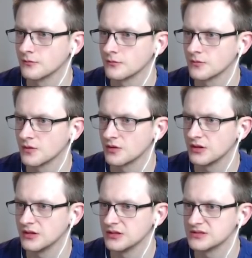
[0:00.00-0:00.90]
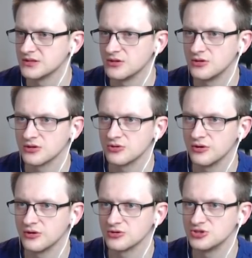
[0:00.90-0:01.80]
Okay, here's the coin
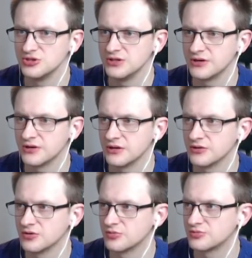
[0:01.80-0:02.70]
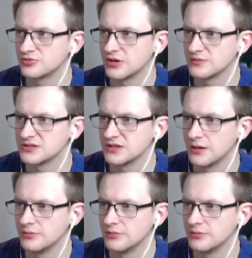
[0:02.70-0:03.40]
auctioneer into prep zap.